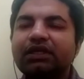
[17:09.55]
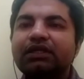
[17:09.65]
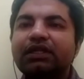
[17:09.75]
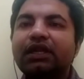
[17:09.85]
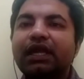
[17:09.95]

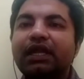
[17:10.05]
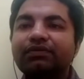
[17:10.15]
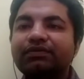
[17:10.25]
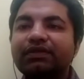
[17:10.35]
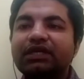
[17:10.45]
There are enough
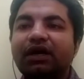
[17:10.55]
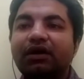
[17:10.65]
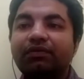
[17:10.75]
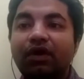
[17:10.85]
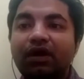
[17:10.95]
of these
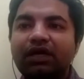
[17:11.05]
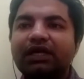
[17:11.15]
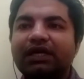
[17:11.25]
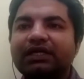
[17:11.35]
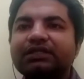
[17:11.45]
award
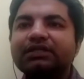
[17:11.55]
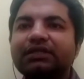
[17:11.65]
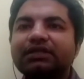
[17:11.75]
guys.